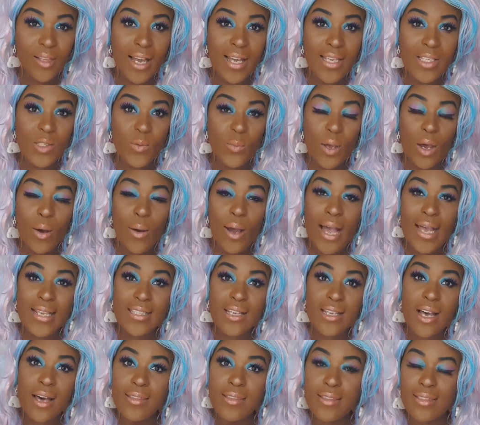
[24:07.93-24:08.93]
As well
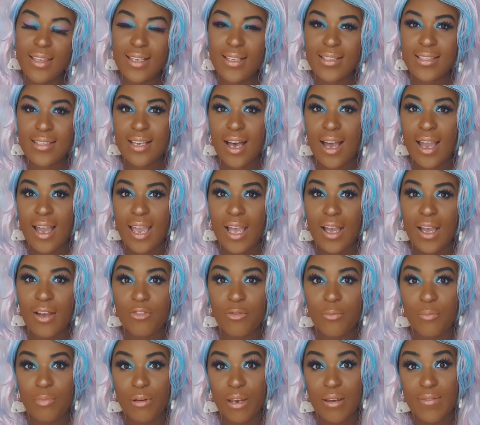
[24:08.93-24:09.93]
as other things that I
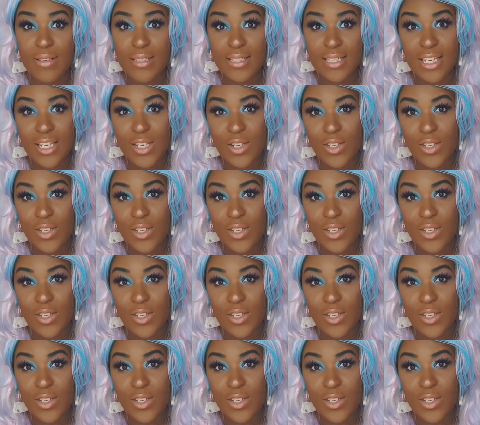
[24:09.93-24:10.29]
have previously